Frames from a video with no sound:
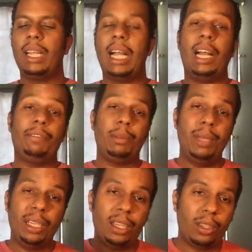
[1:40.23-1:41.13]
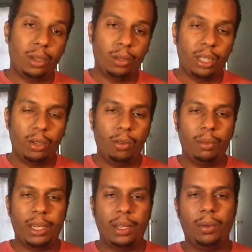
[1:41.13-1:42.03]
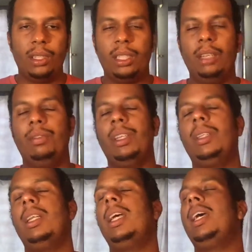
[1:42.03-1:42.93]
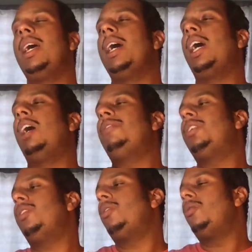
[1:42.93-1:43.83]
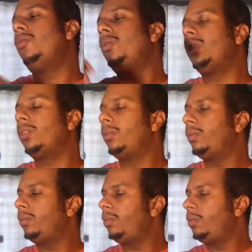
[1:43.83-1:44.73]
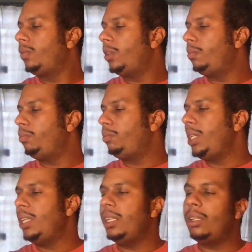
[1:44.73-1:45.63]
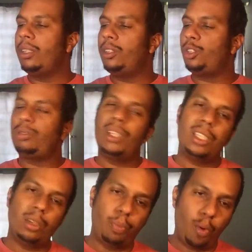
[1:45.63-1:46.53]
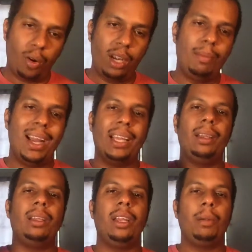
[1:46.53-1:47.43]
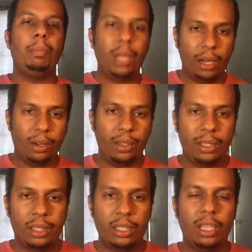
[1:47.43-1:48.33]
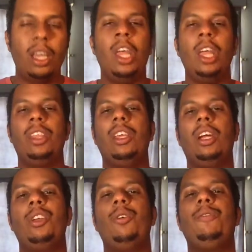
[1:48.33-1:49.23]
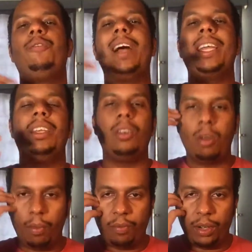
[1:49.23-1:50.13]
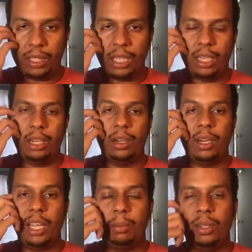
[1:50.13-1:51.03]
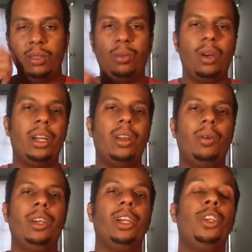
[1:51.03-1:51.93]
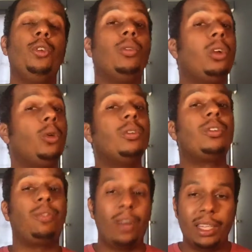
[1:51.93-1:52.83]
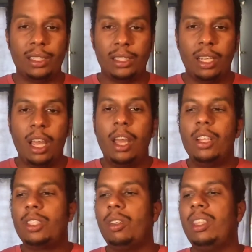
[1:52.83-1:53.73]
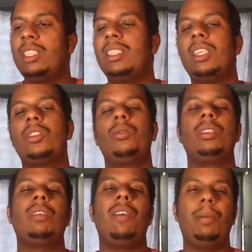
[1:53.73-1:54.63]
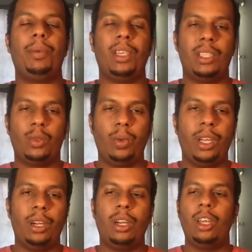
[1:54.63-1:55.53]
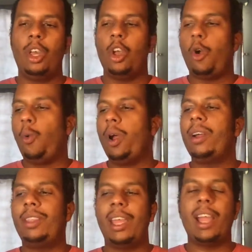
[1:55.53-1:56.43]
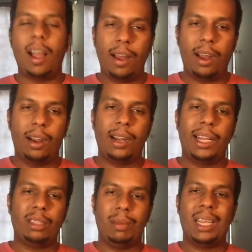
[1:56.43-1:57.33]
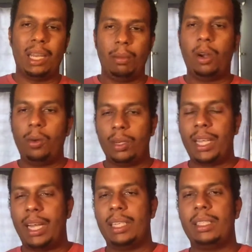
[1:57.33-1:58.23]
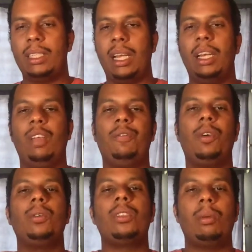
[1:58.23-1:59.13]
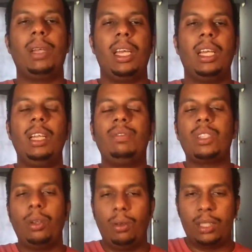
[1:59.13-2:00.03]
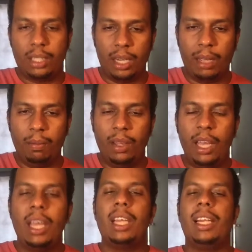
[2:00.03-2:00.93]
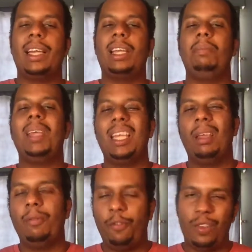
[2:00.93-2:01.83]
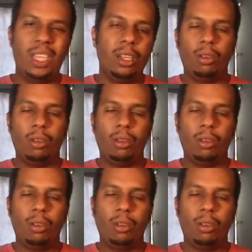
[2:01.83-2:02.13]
after being kicked out of the home that they want to live in, after now being treated poorly by their peers, they are now finding comfort in their neighbors who are now their new close friends. So, this is a source of happiness where where they are has made them outcasts and they found somebody that lives close to them that can make them feel